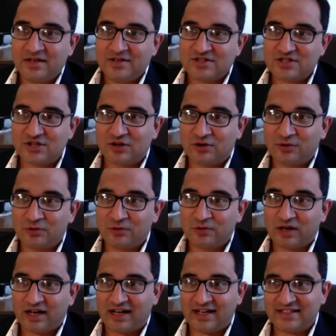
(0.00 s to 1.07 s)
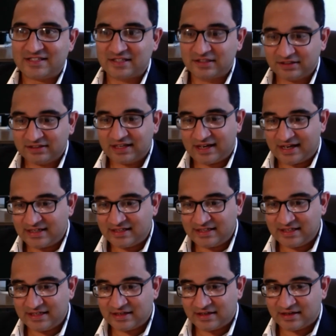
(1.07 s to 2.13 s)
So I took that
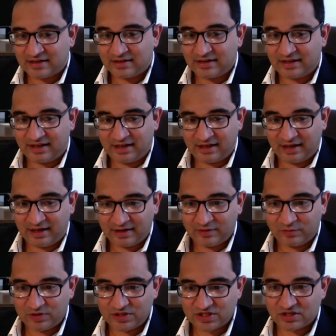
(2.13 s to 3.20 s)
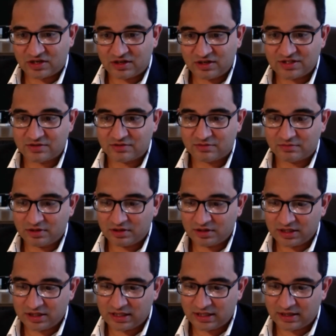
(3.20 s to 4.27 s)
idea and we started to
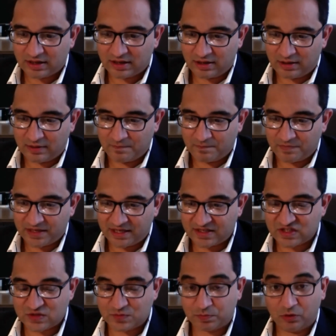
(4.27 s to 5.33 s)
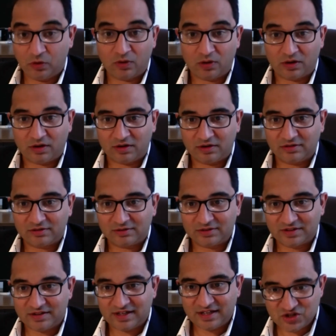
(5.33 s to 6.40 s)
really explore
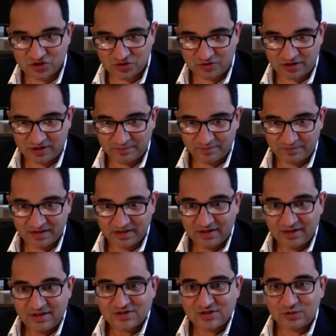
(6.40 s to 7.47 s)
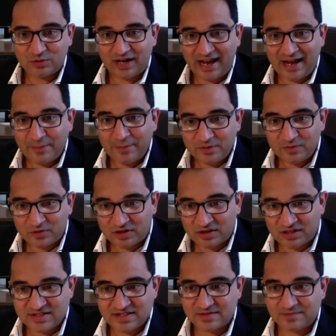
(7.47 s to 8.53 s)
history. So what happened
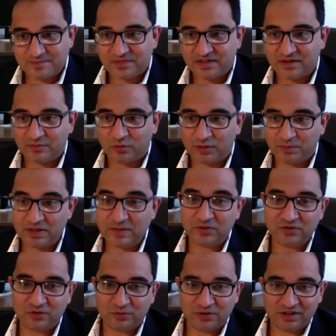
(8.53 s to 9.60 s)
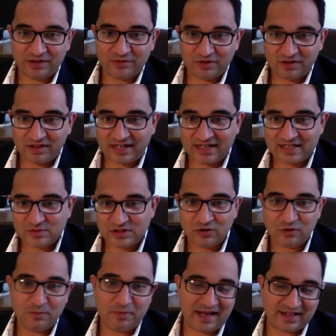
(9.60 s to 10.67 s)
was, what people don't really realize, when you
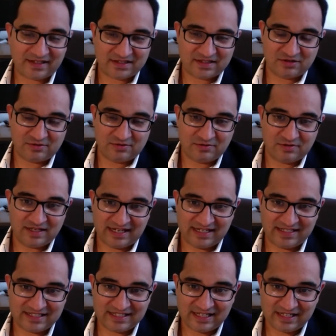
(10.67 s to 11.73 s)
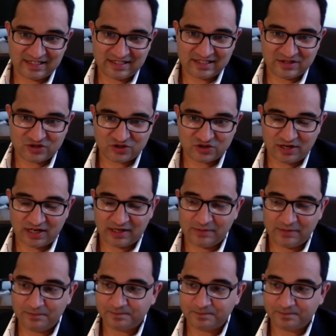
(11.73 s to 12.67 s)
go back to the 1918 strain,